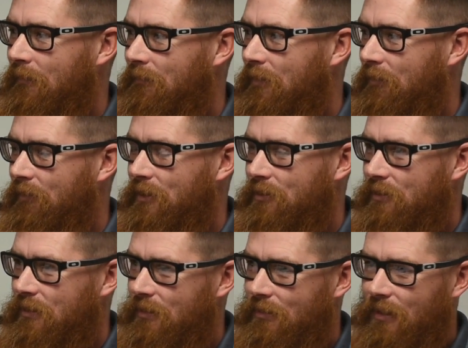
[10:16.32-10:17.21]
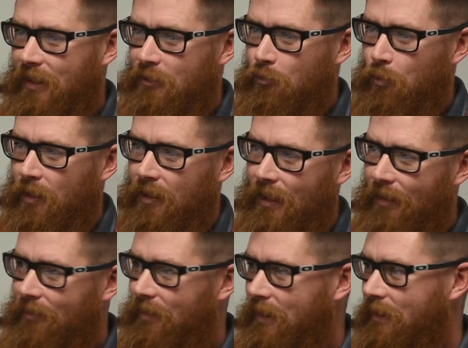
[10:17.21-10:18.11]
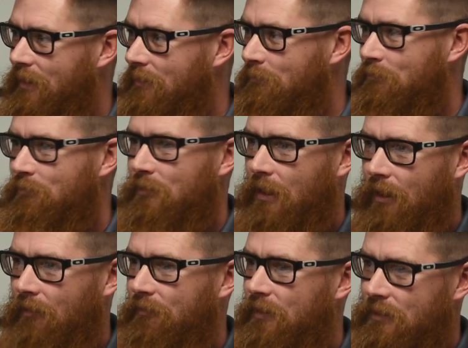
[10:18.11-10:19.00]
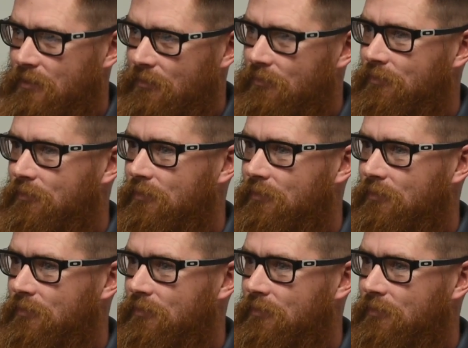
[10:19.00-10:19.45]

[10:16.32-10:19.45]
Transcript: Eventually your legs wear out and offensive